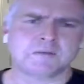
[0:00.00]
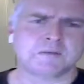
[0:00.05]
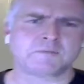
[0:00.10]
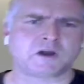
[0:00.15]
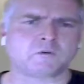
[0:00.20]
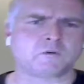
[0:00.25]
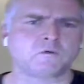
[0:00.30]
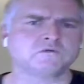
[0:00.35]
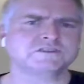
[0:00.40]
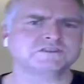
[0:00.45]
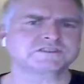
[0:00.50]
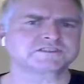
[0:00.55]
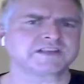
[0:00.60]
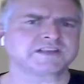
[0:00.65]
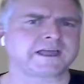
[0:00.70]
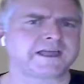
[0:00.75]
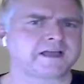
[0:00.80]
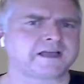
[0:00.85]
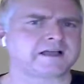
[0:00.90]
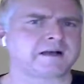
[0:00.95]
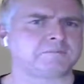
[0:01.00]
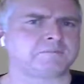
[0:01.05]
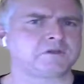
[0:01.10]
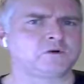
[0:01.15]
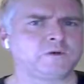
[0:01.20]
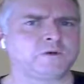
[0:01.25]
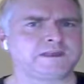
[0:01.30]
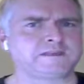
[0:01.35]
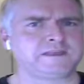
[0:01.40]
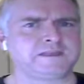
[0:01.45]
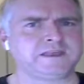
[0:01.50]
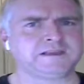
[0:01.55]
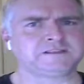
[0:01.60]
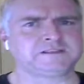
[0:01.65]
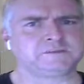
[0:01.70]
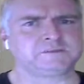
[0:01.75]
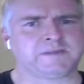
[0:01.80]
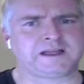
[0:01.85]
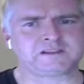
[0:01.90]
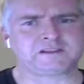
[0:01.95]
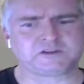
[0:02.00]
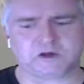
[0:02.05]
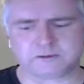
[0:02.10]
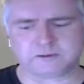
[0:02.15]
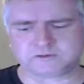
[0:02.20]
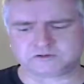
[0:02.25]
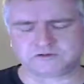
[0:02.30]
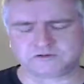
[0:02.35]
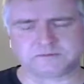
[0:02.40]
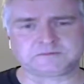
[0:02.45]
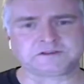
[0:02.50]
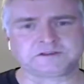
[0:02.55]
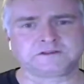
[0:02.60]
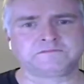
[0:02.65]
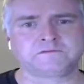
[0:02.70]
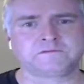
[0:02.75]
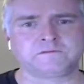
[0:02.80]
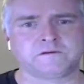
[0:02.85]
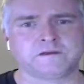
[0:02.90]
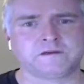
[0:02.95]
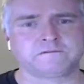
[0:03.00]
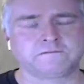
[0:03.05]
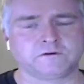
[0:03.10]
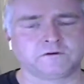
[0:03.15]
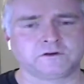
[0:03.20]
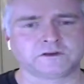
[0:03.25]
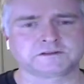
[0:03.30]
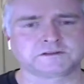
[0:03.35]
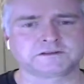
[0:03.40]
But I will just say a couple of quick things about TypeScript first.